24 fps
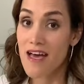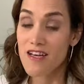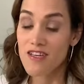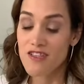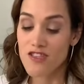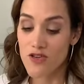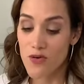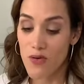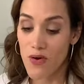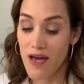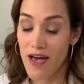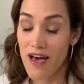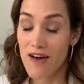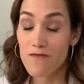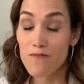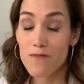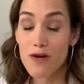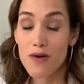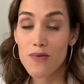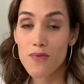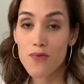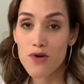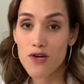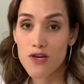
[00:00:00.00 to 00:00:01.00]
So I have
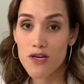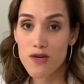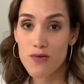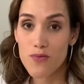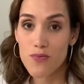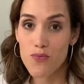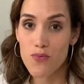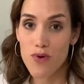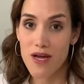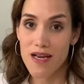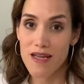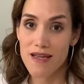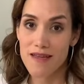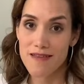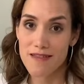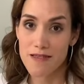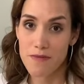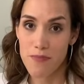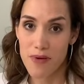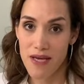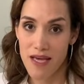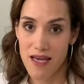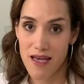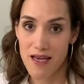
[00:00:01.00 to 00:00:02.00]
my wood ready
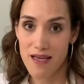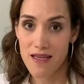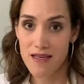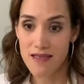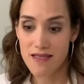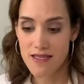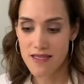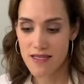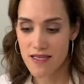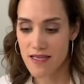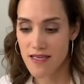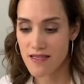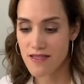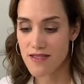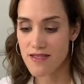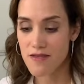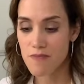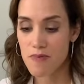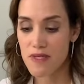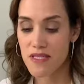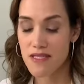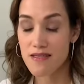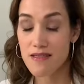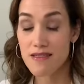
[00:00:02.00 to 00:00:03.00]
to paint.
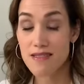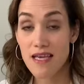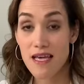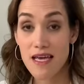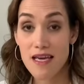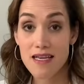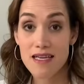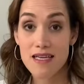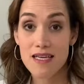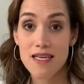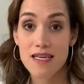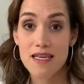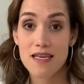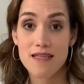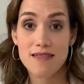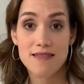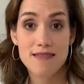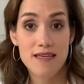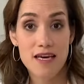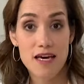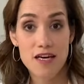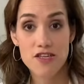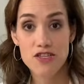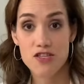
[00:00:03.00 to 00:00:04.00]
It's been sanded,
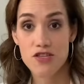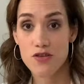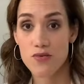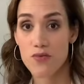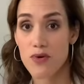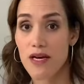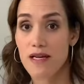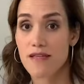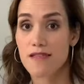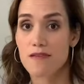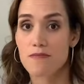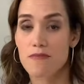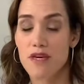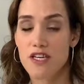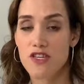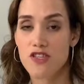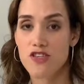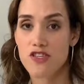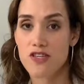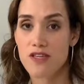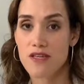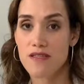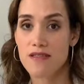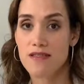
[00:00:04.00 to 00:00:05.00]
it's cut to the right
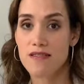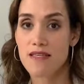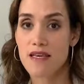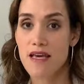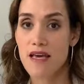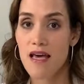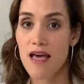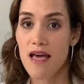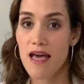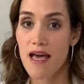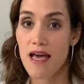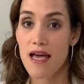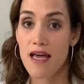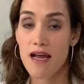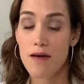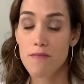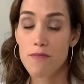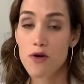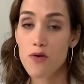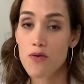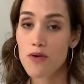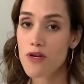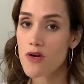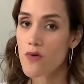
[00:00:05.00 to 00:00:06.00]
dimensions, and
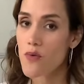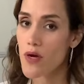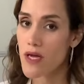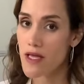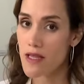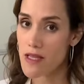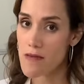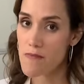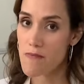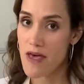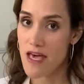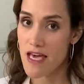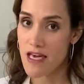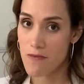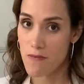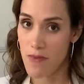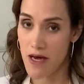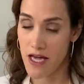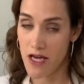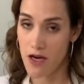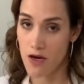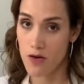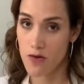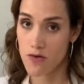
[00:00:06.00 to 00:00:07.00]
I'm going to quickly make
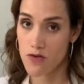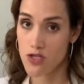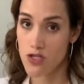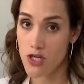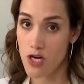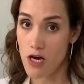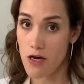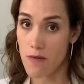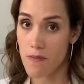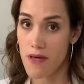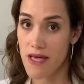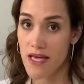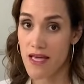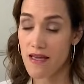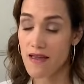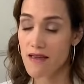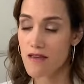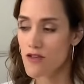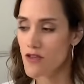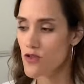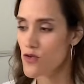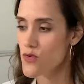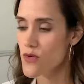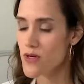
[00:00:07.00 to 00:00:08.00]
my own chalk
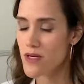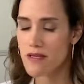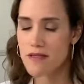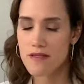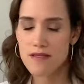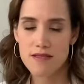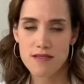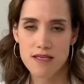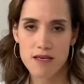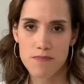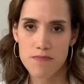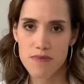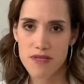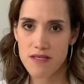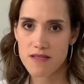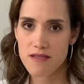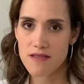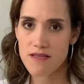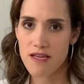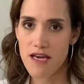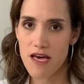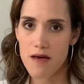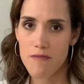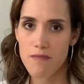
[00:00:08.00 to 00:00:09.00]
paint. You can skip
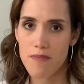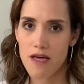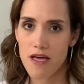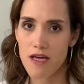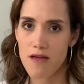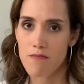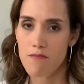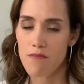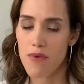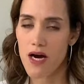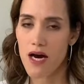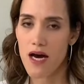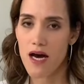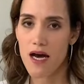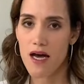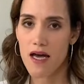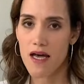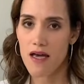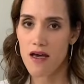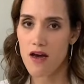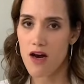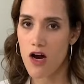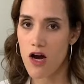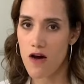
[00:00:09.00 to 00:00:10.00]
this step and
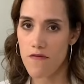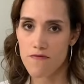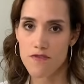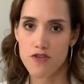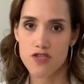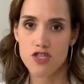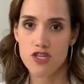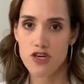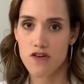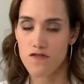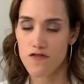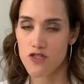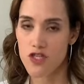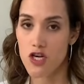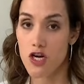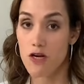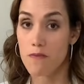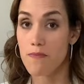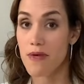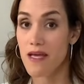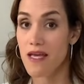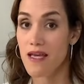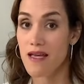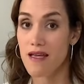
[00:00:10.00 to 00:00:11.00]
buy off-the-shelf
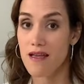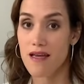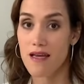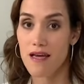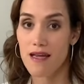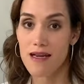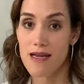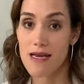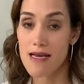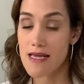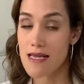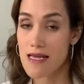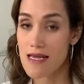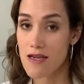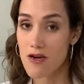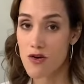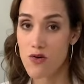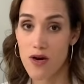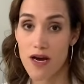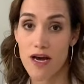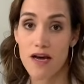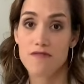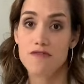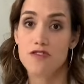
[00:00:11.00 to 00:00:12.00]
chalk paint at any
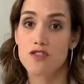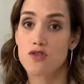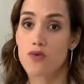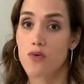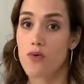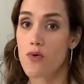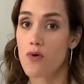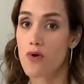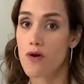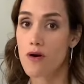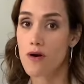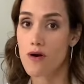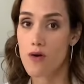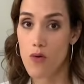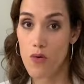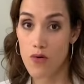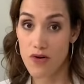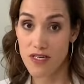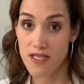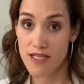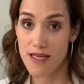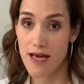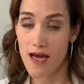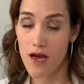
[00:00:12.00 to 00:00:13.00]
craft store
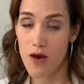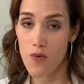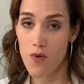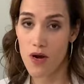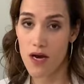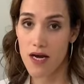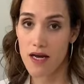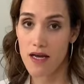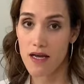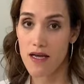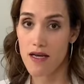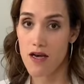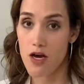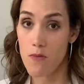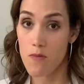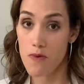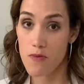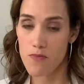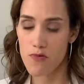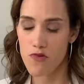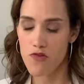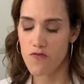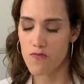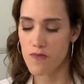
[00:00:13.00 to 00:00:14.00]
or DIY home
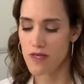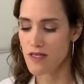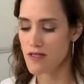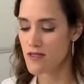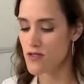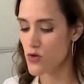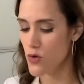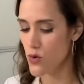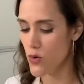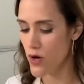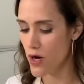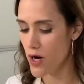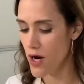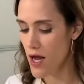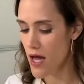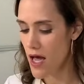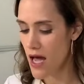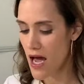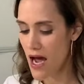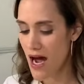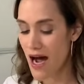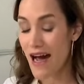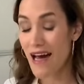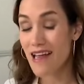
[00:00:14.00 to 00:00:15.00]
improvement store.
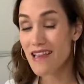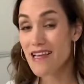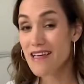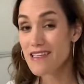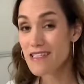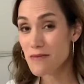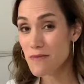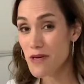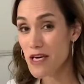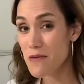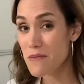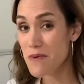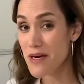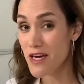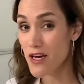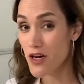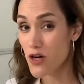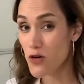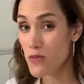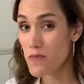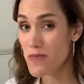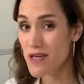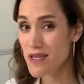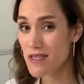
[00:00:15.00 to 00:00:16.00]
I like to make
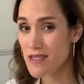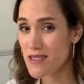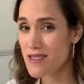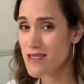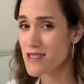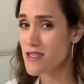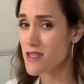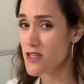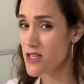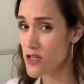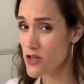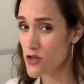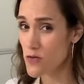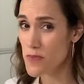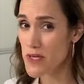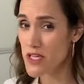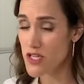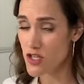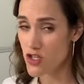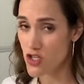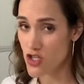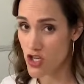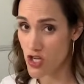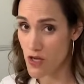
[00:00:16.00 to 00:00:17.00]
my own because it's a little
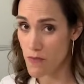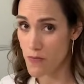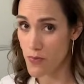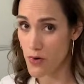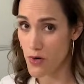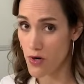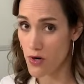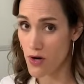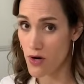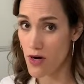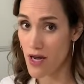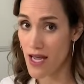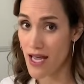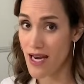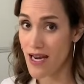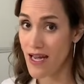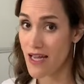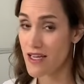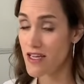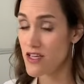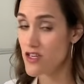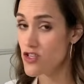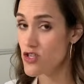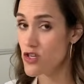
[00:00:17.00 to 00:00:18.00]
bit cheaper and
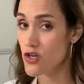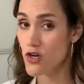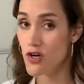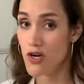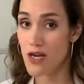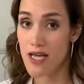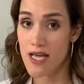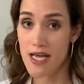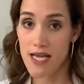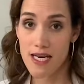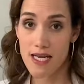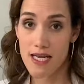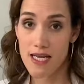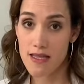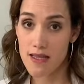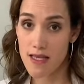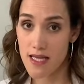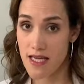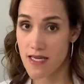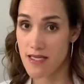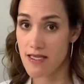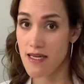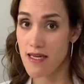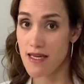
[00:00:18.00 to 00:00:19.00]
I can turn any
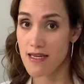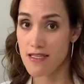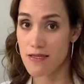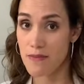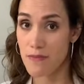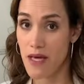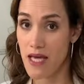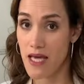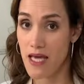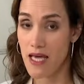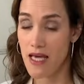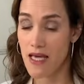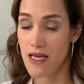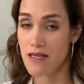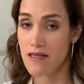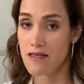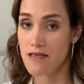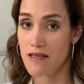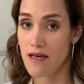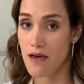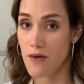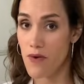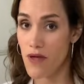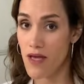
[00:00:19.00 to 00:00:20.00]
latex
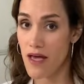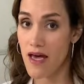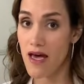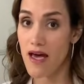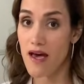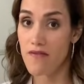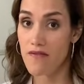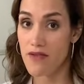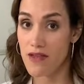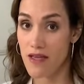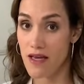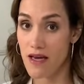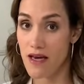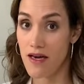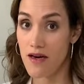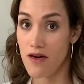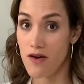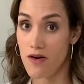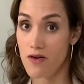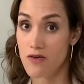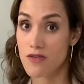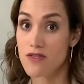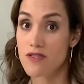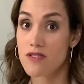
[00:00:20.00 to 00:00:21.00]
paint that we have in the
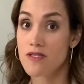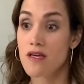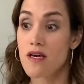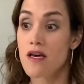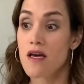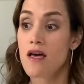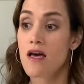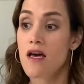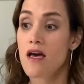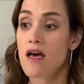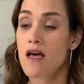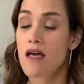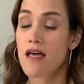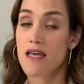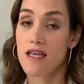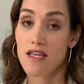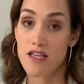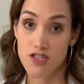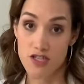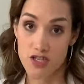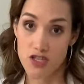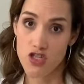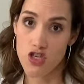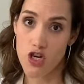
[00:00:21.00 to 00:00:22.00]
house
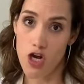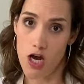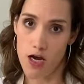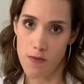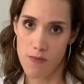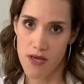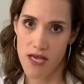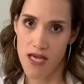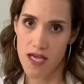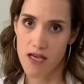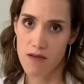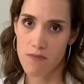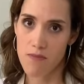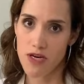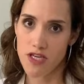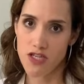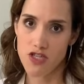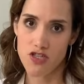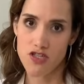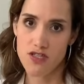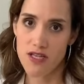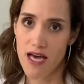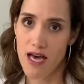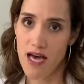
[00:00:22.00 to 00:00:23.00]
into chalk paint by
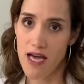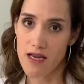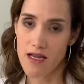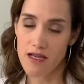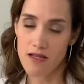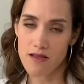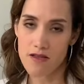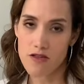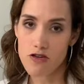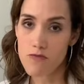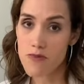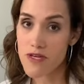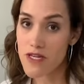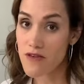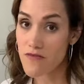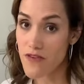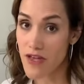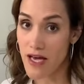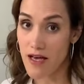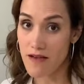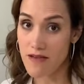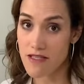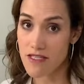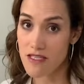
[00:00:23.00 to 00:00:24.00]
just adding a little bit
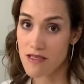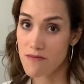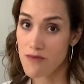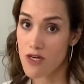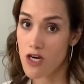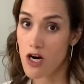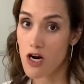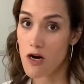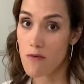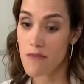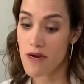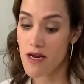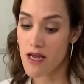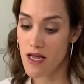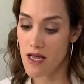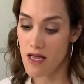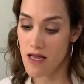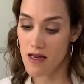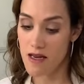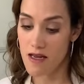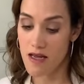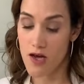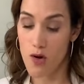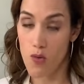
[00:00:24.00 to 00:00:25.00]
of calcium
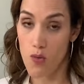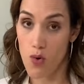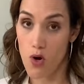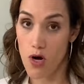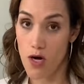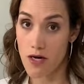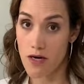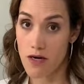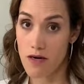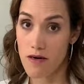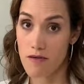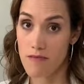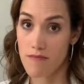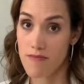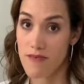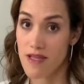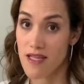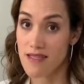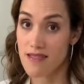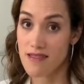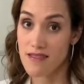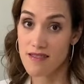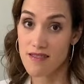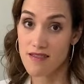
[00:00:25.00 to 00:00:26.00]
carbonate and water.
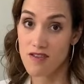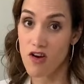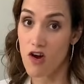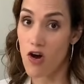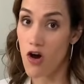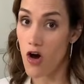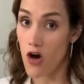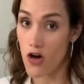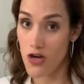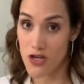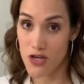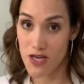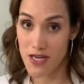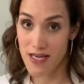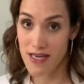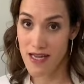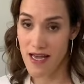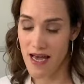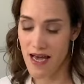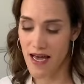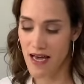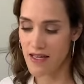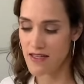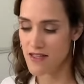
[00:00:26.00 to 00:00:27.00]
That's all you need
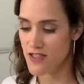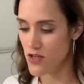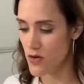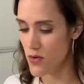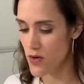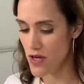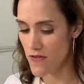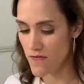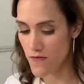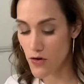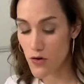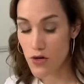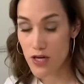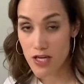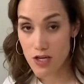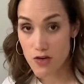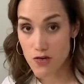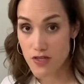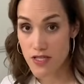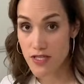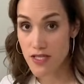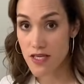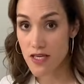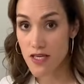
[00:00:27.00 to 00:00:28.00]
to add. So if you're
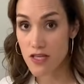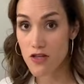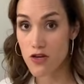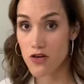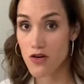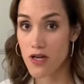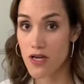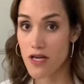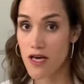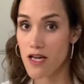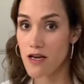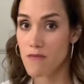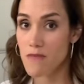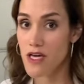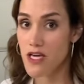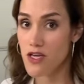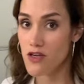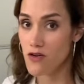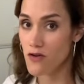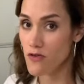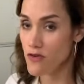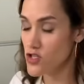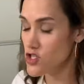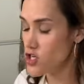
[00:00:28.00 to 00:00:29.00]
interested in learning how to
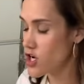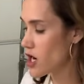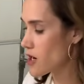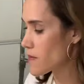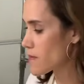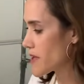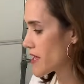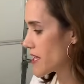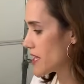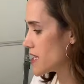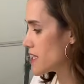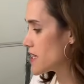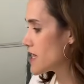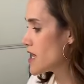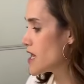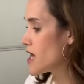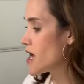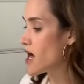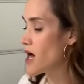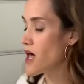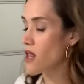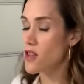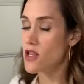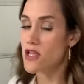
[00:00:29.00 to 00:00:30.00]
make your own chalk paint,
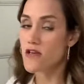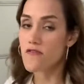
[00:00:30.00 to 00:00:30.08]
I'll